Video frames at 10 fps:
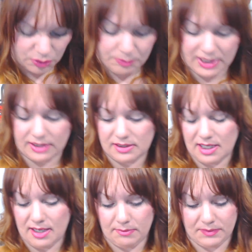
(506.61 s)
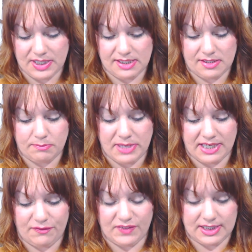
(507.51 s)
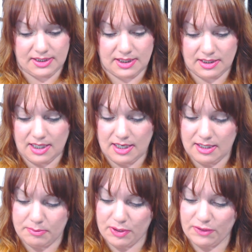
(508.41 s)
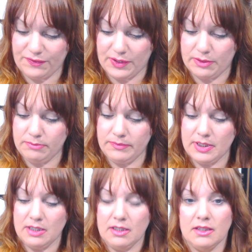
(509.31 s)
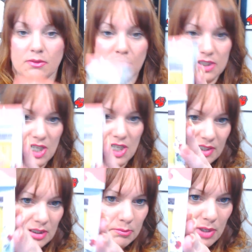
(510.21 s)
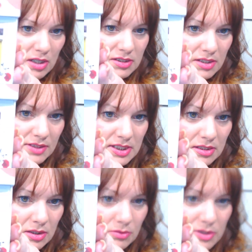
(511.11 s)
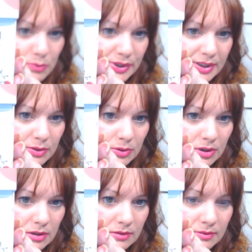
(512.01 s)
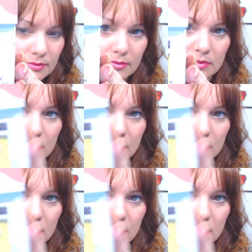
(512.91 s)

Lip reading: also picked up this Benefit perfume, which I think the box on this alone is pretty cool.